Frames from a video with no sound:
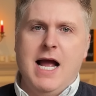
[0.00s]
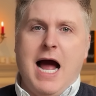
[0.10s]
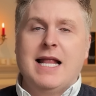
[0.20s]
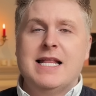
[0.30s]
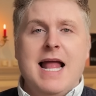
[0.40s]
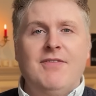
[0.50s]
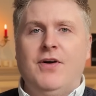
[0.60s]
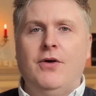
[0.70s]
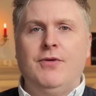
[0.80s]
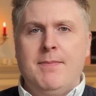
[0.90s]
and
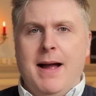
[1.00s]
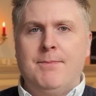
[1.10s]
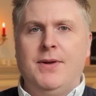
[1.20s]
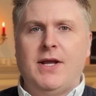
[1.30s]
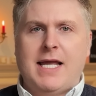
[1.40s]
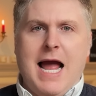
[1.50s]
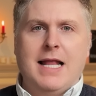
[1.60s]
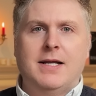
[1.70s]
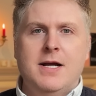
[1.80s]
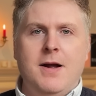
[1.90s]
never remembered again,